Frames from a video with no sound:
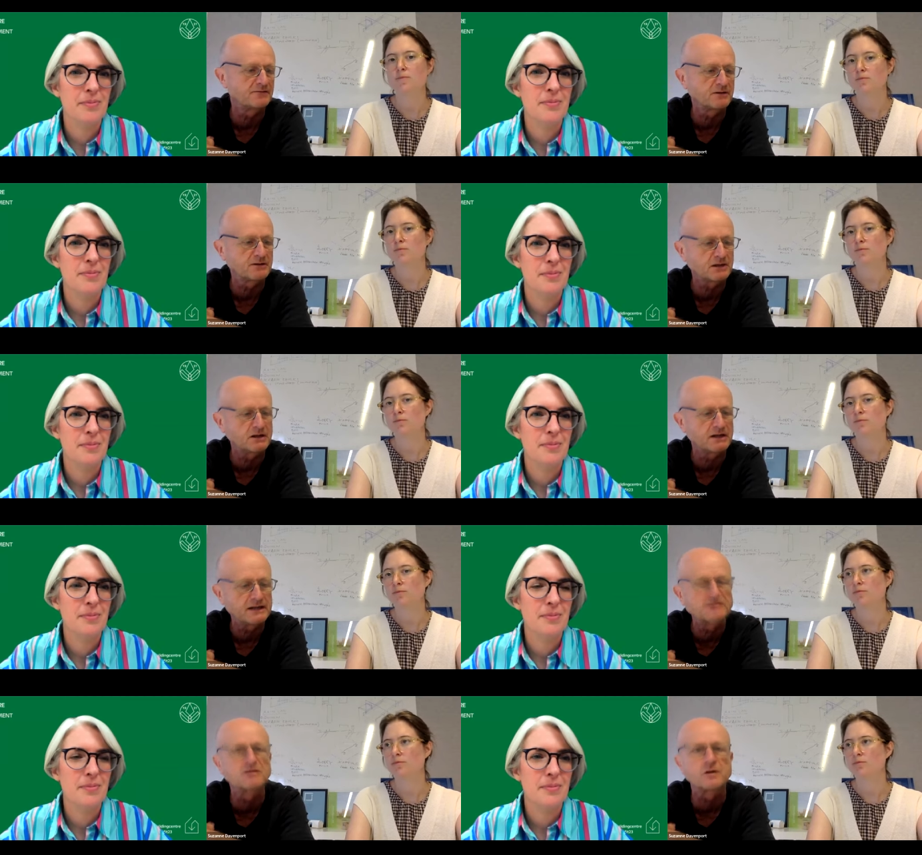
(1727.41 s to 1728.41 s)
Speaker 1: Every, you know, it
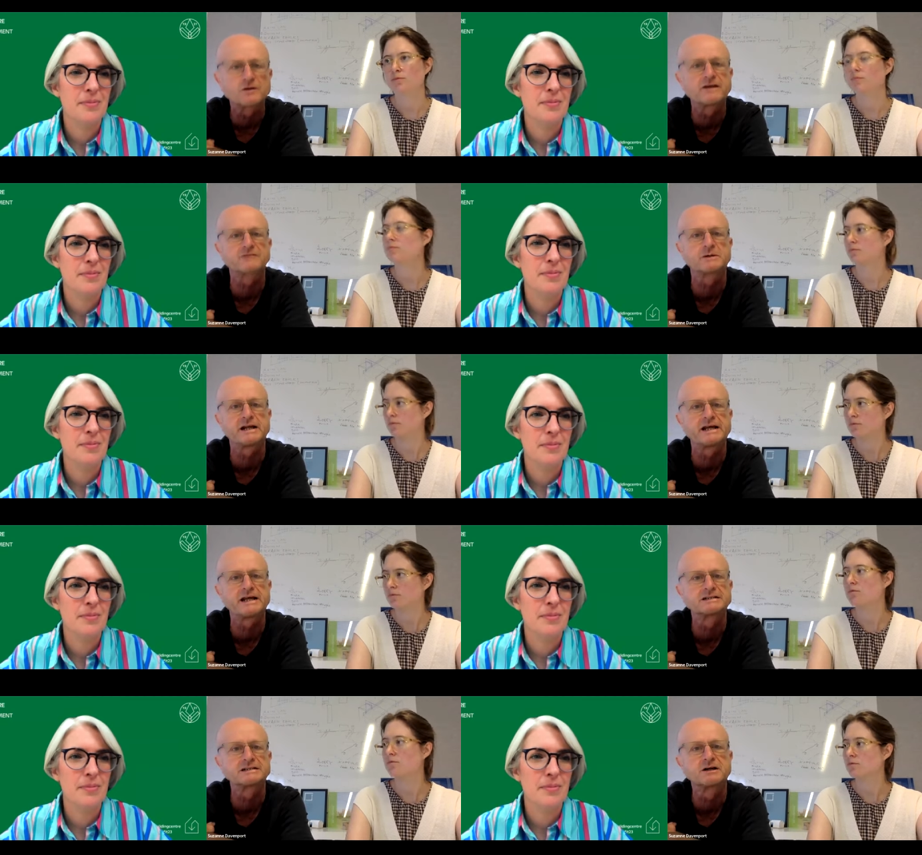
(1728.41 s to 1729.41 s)
needs a lot of
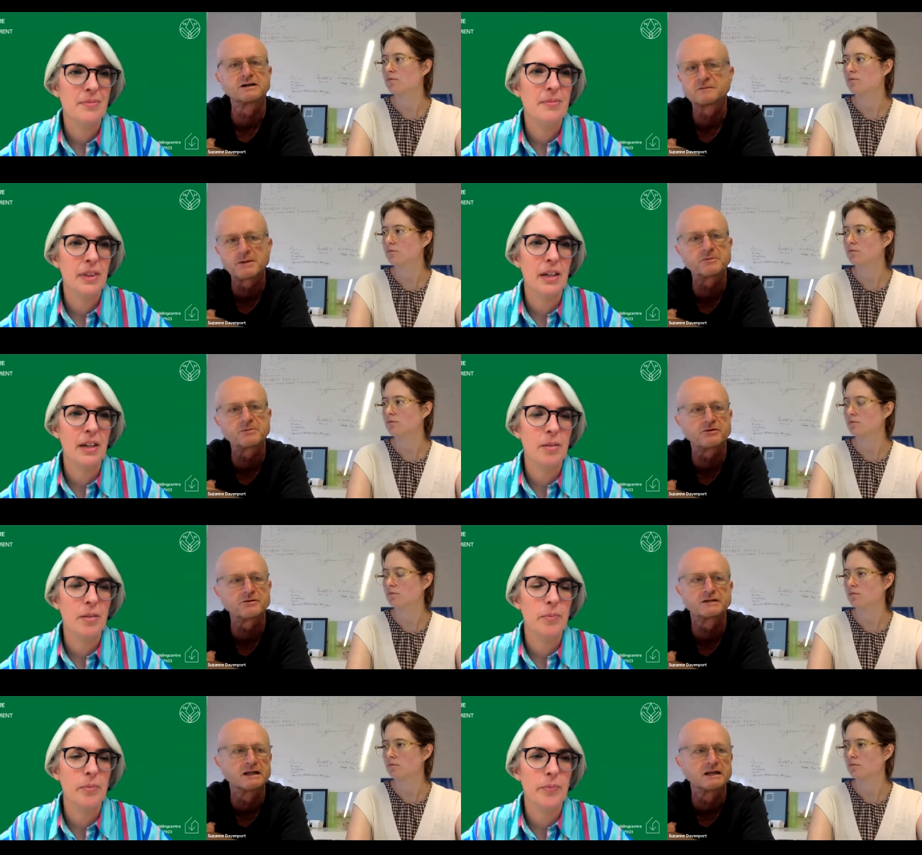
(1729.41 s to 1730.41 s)
explanation because people are
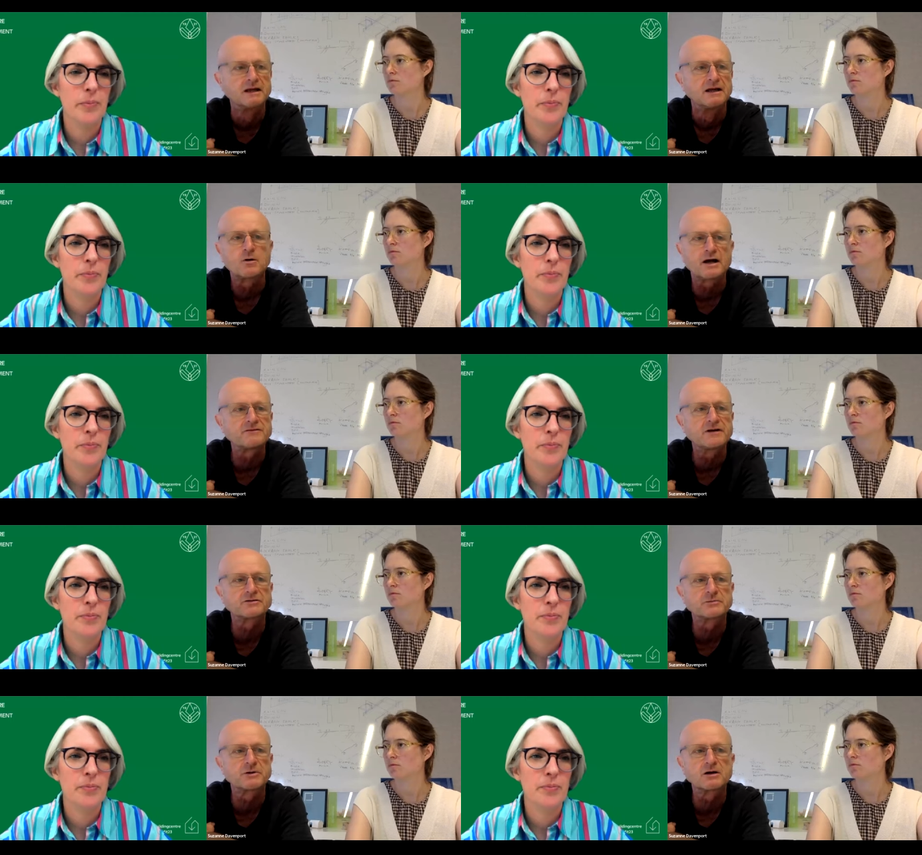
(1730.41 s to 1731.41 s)
often quite
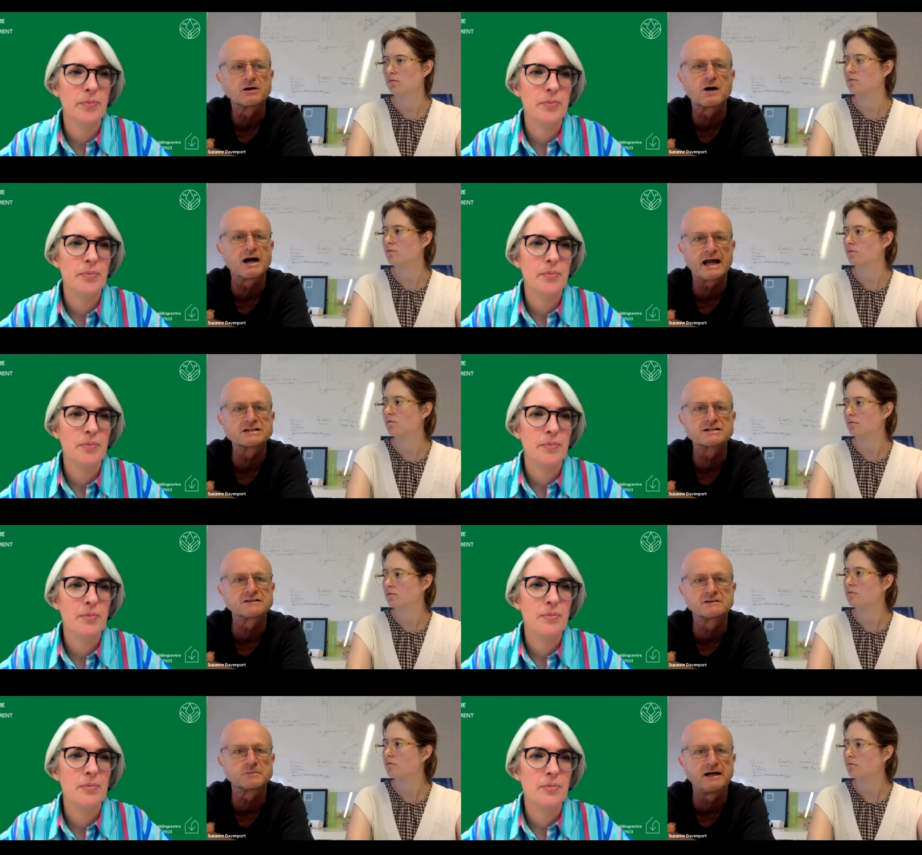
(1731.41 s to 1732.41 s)
vulnerable and quite
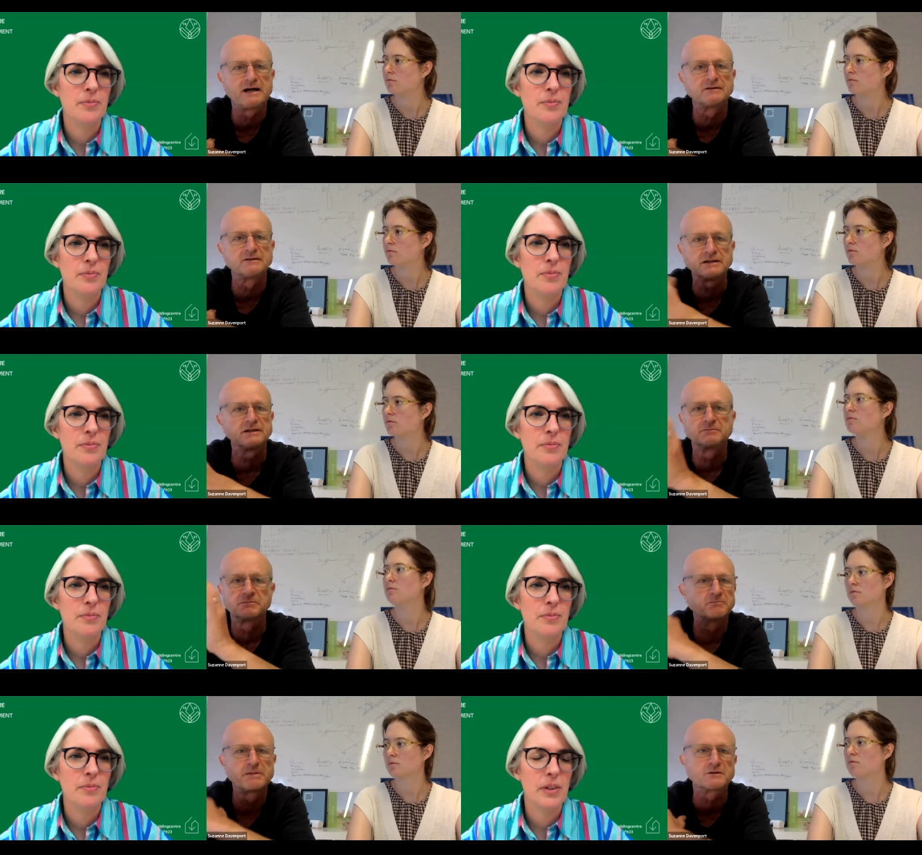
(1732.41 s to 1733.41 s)
anxious about you know
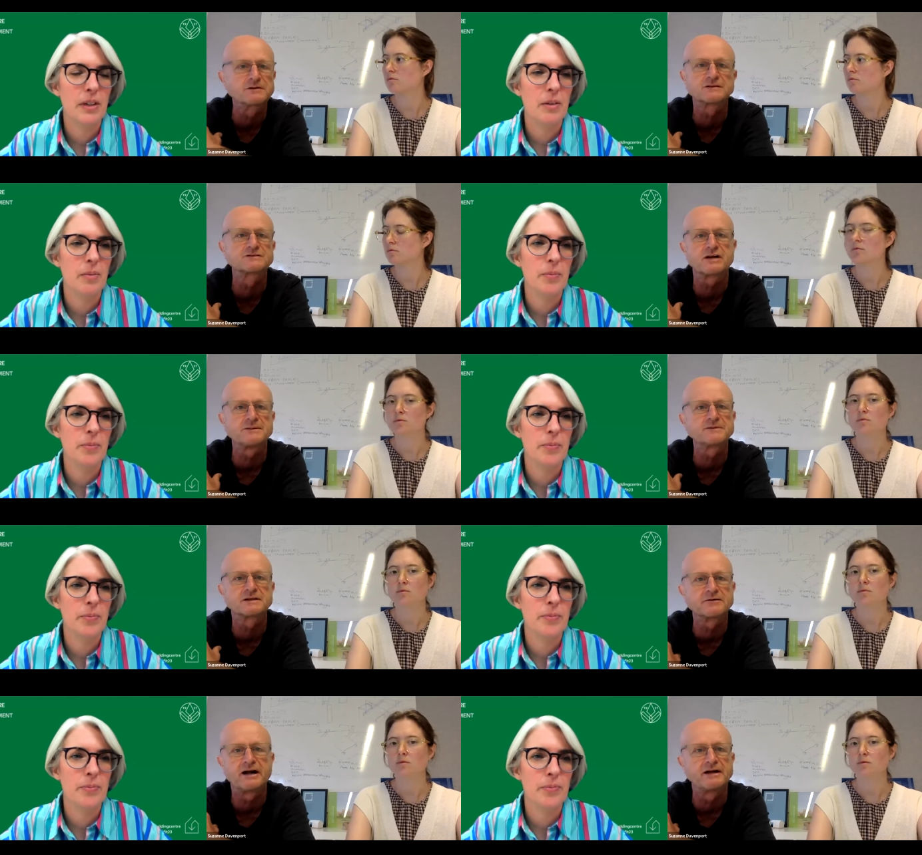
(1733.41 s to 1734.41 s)
builders mm.
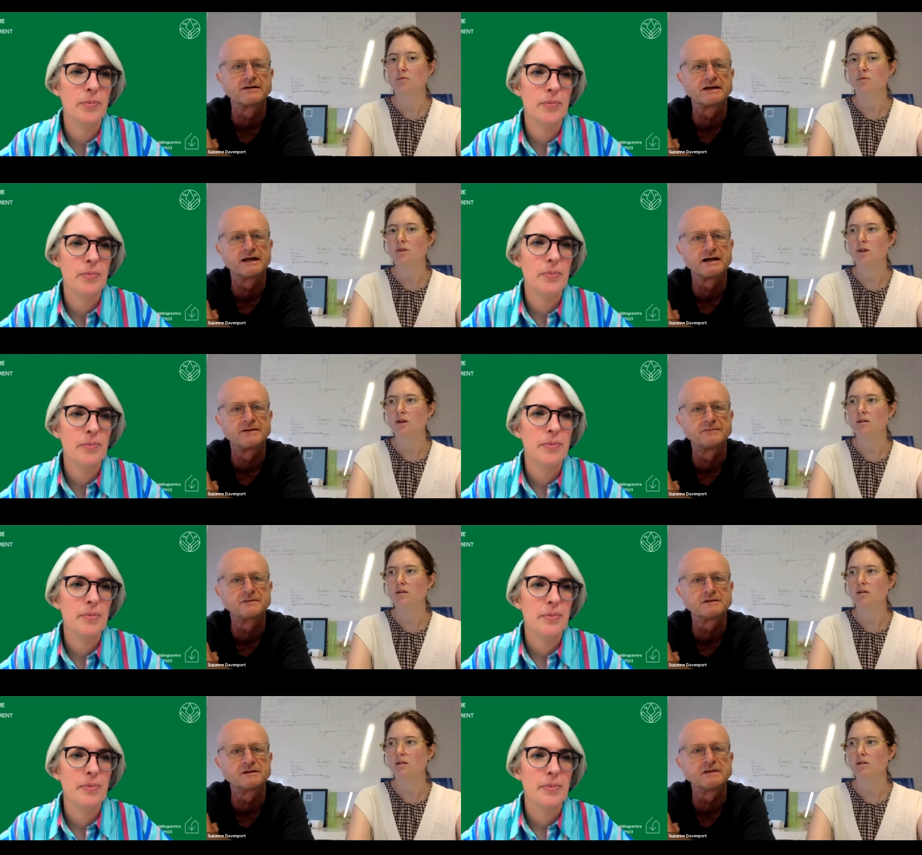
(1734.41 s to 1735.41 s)
traipsing around. Um,
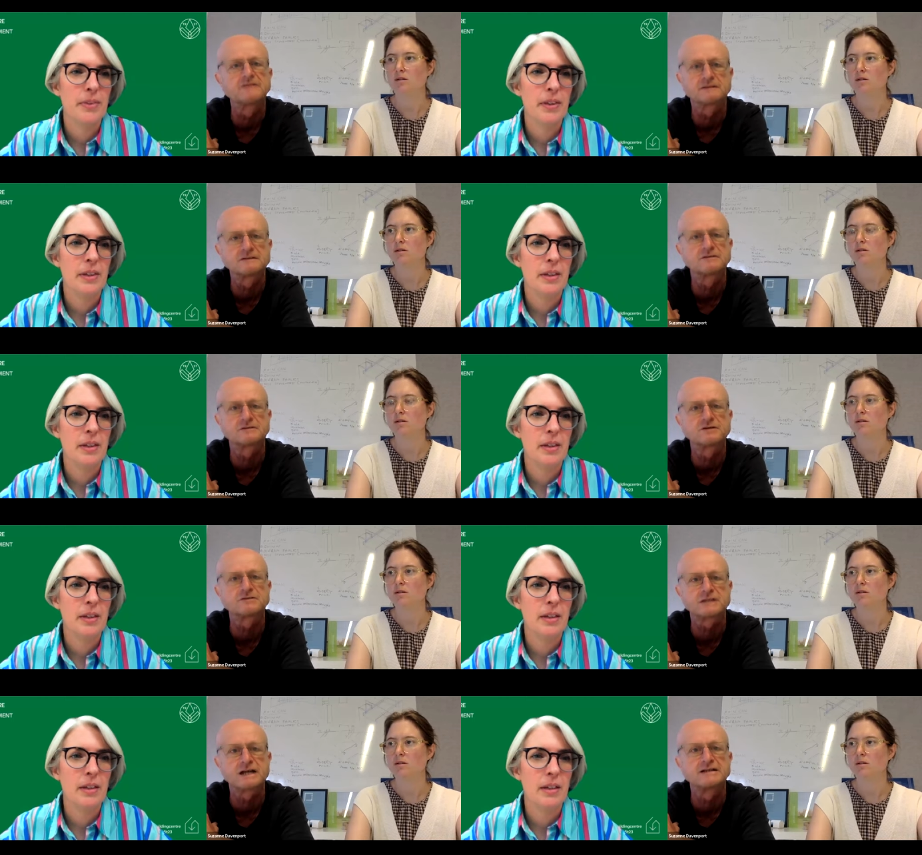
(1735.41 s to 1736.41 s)
so it's it's a
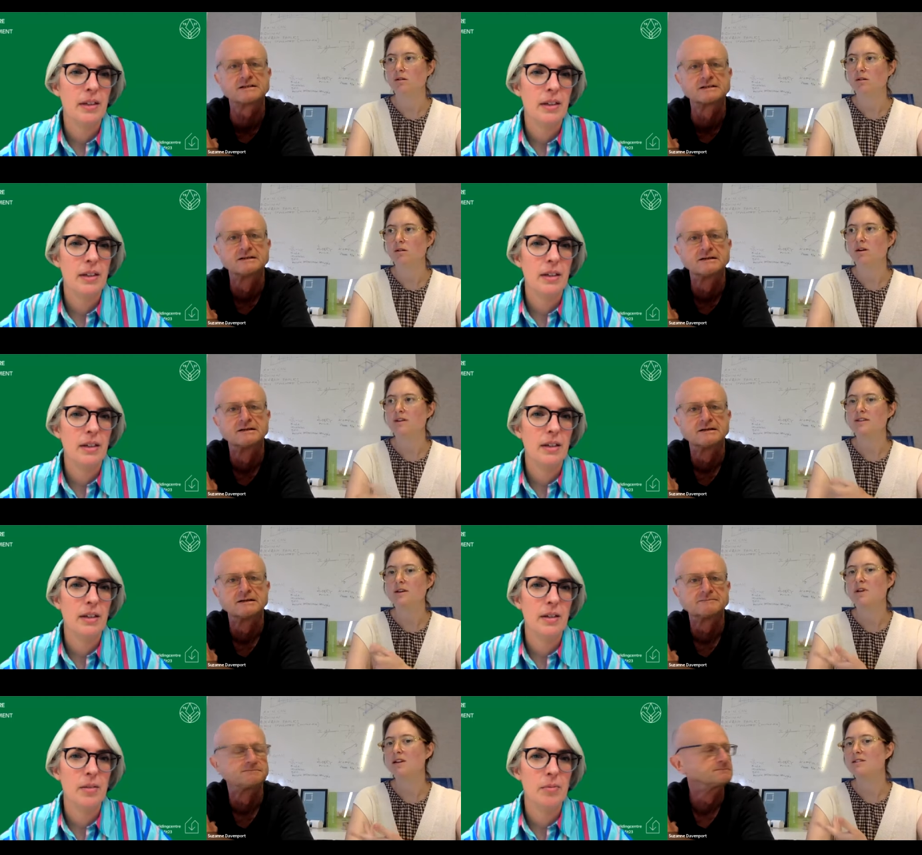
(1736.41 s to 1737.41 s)
difficult challenge.
Speaker 2: I'd
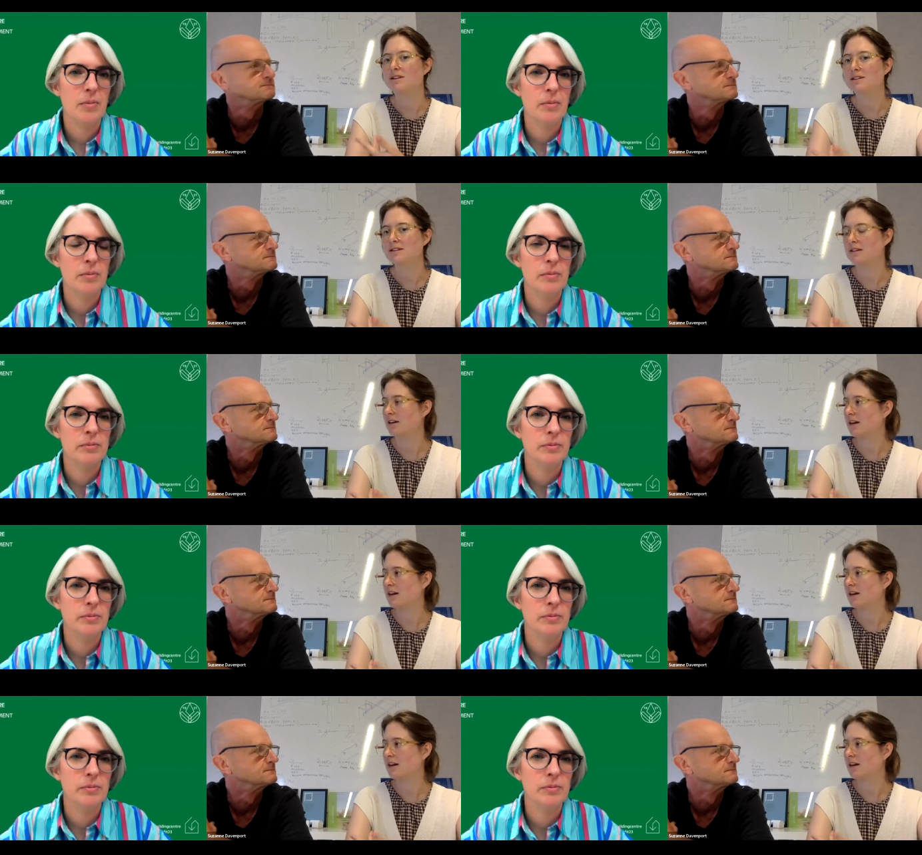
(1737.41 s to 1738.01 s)
say Melius like didn't